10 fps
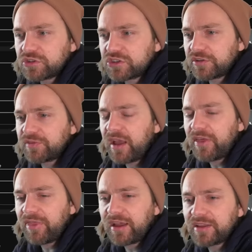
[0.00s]
stuff
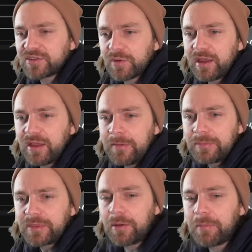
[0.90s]
like that to it
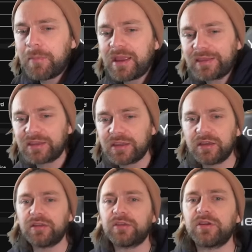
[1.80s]
that make
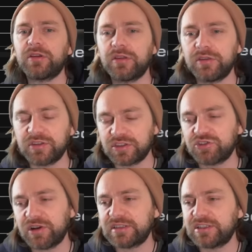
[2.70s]
the the the
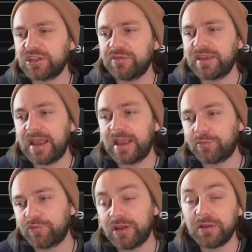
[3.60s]
strategy of the
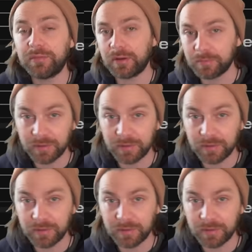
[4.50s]
game really about